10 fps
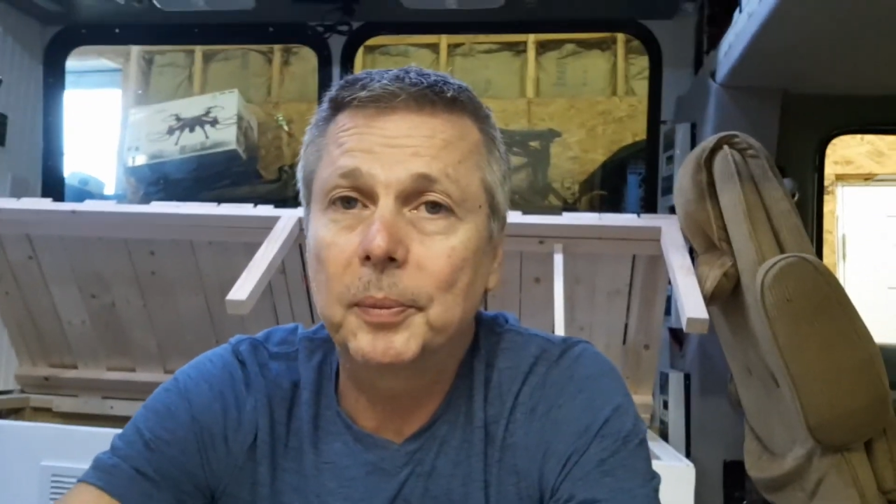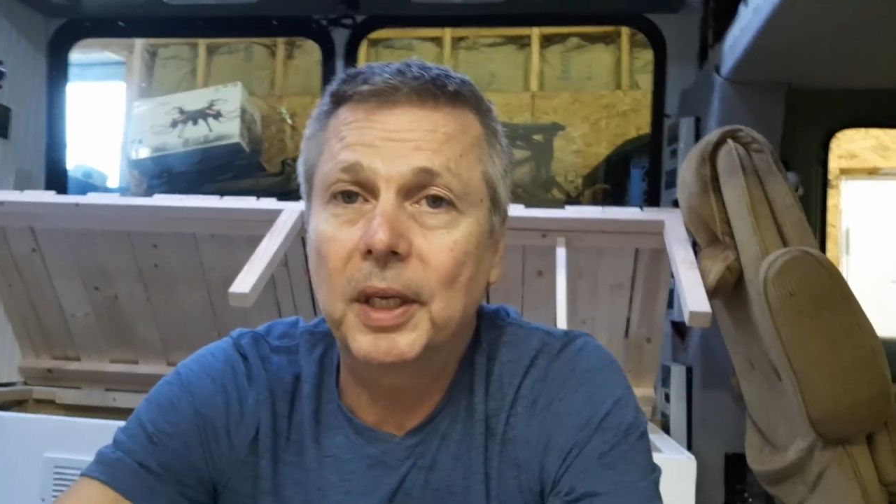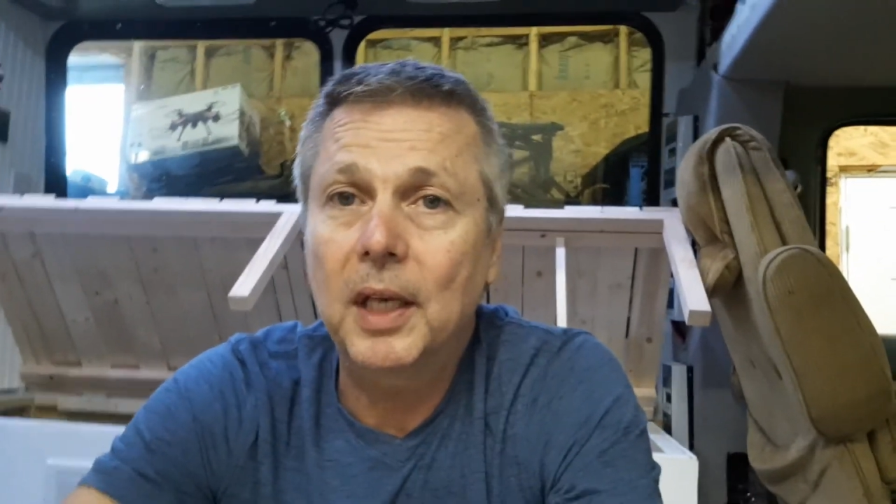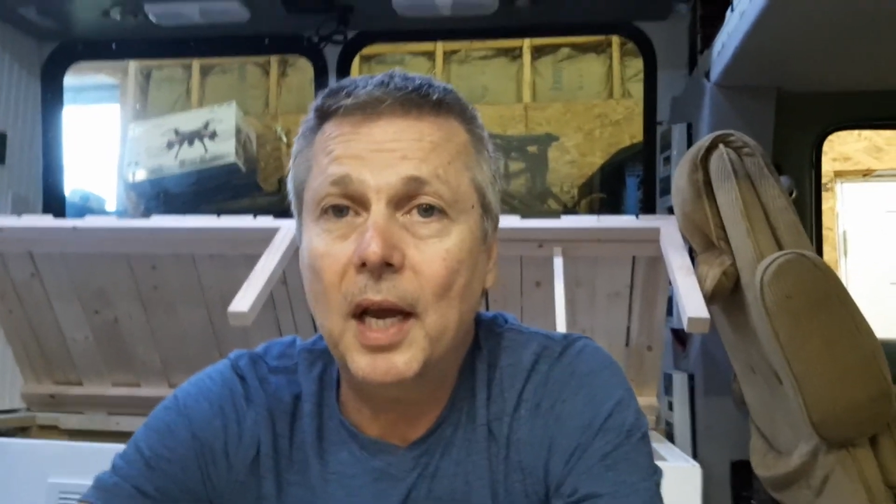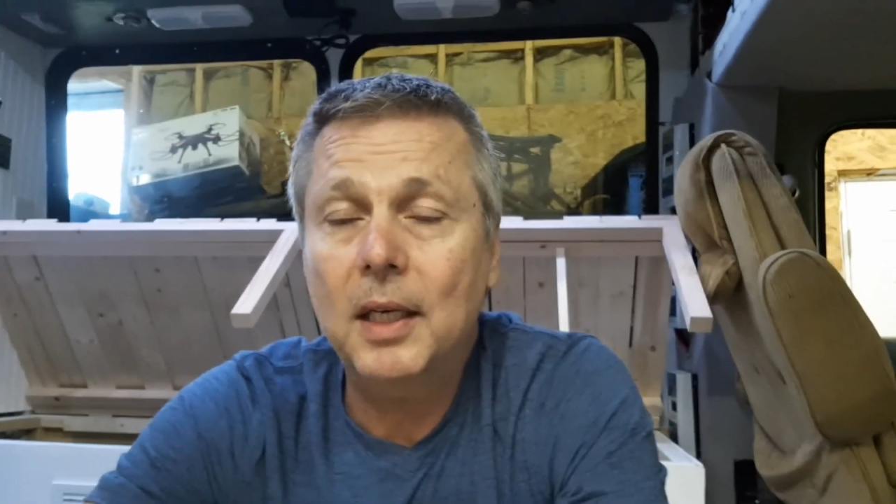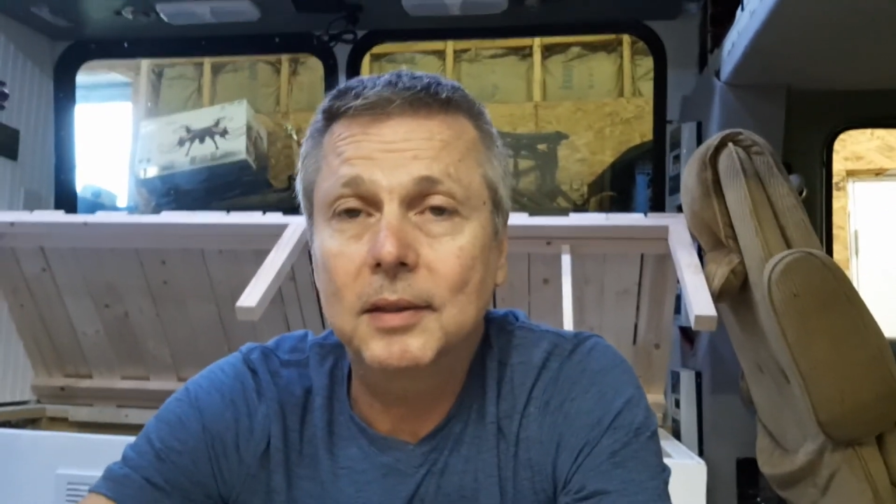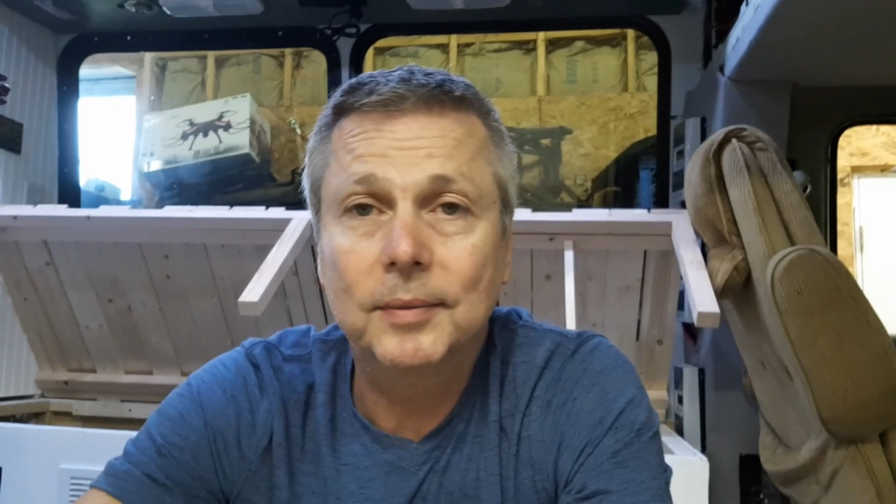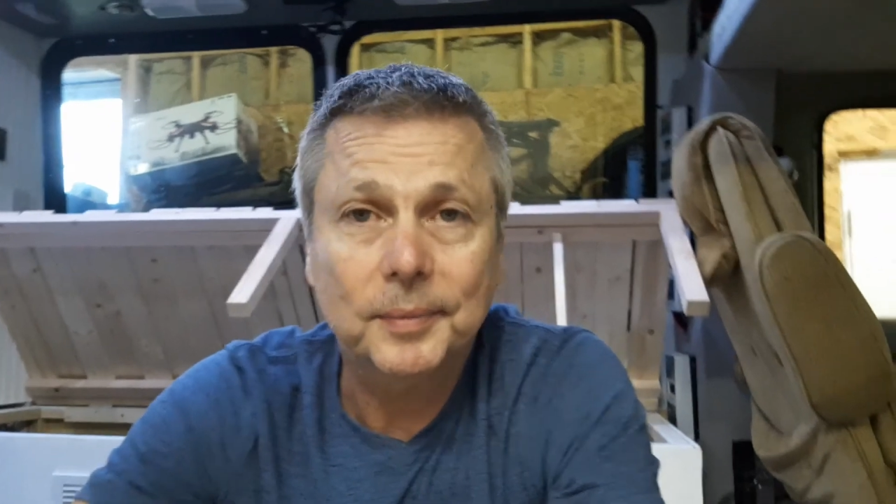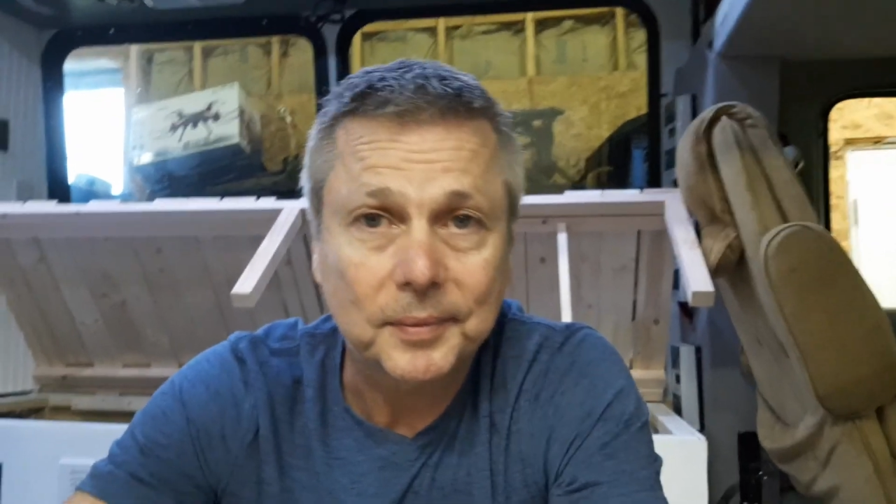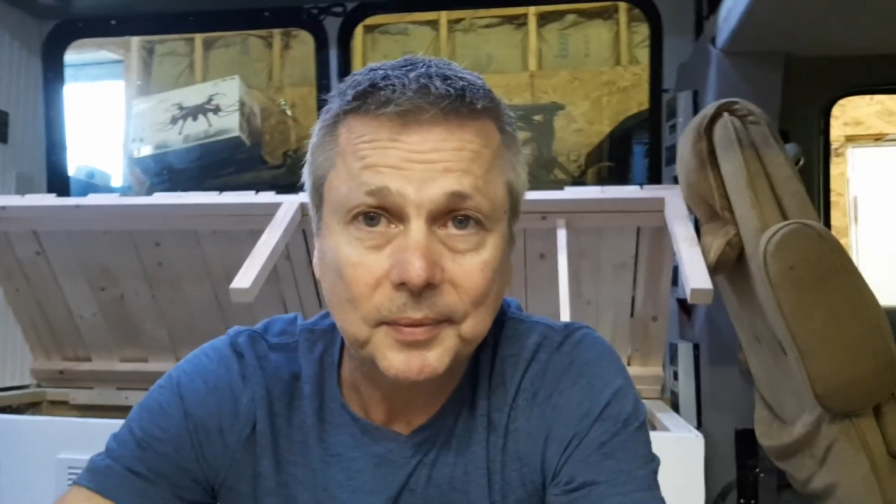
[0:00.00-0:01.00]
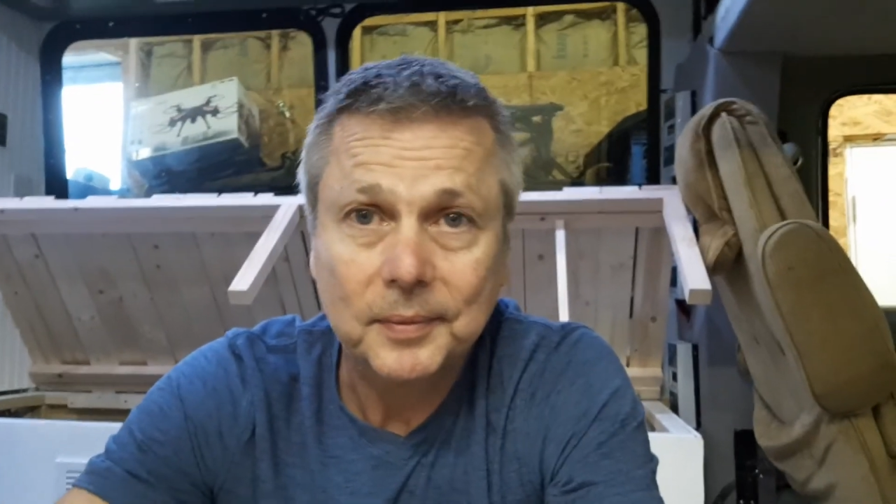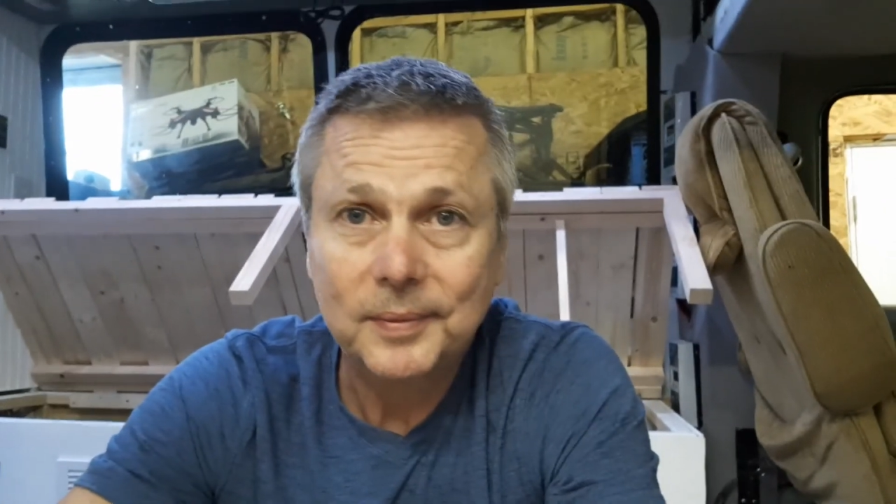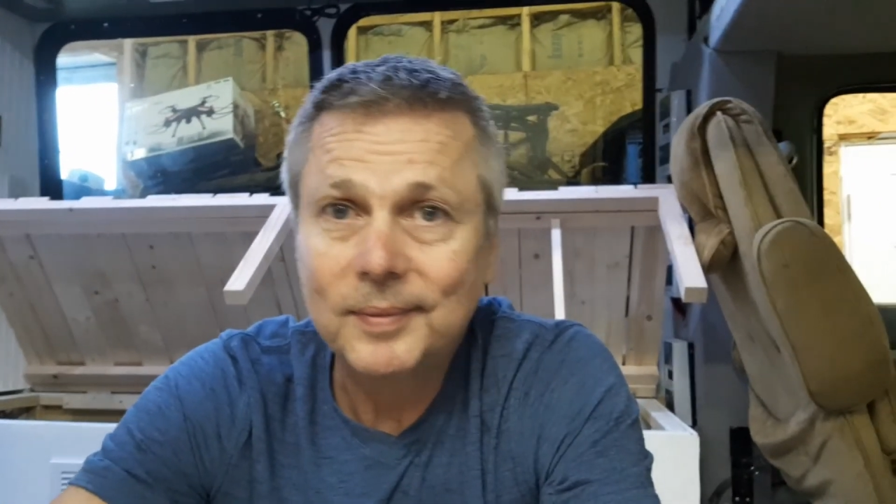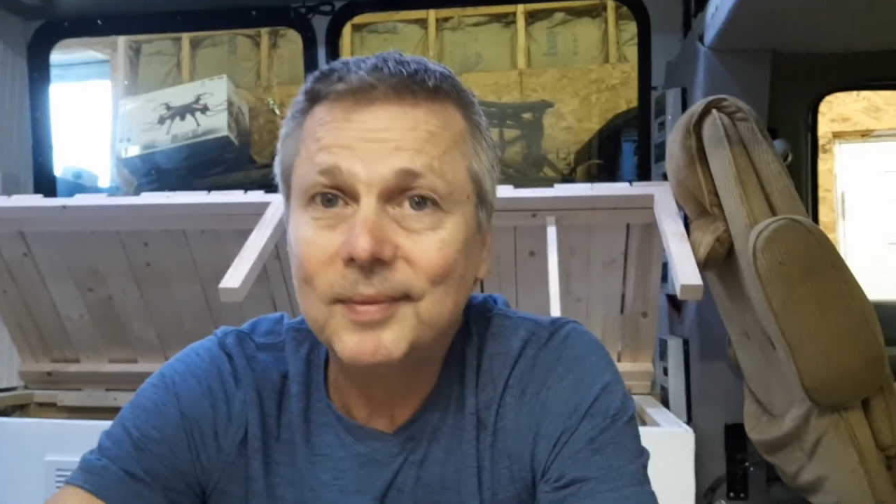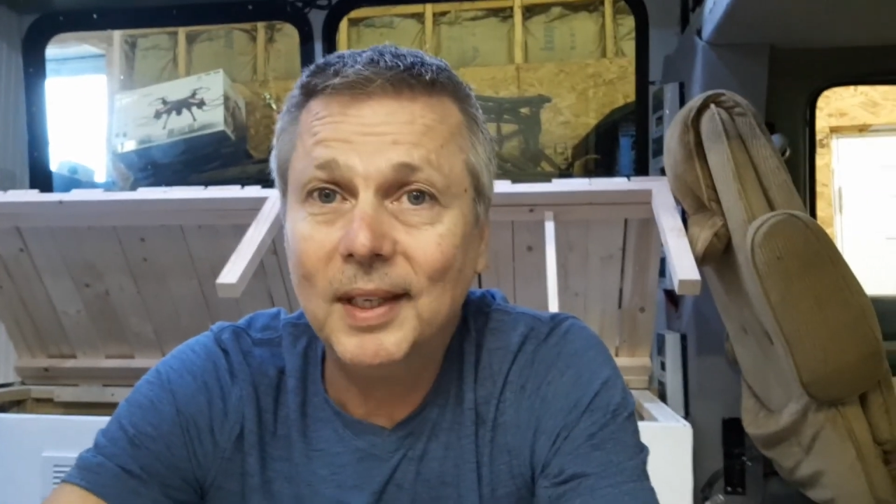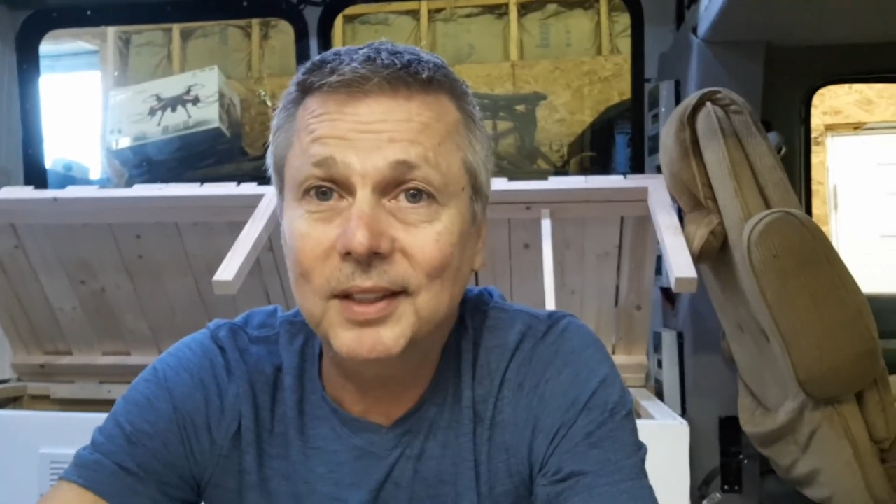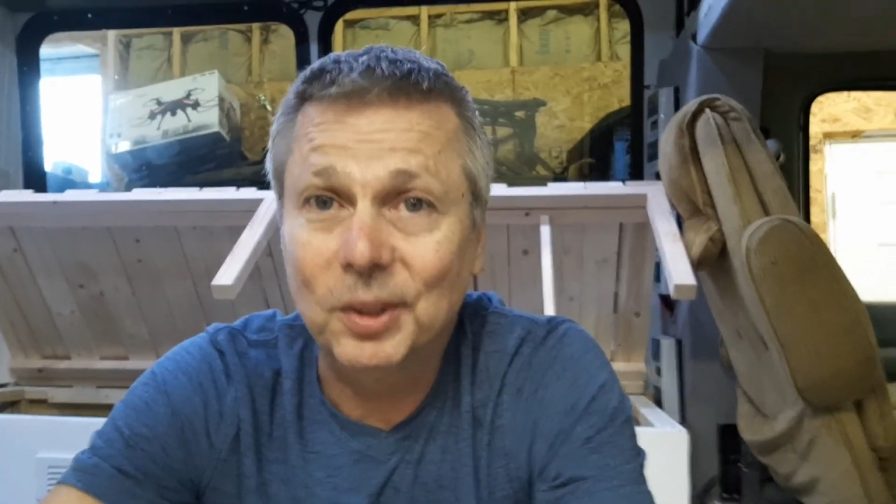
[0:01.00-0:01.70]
being out. It's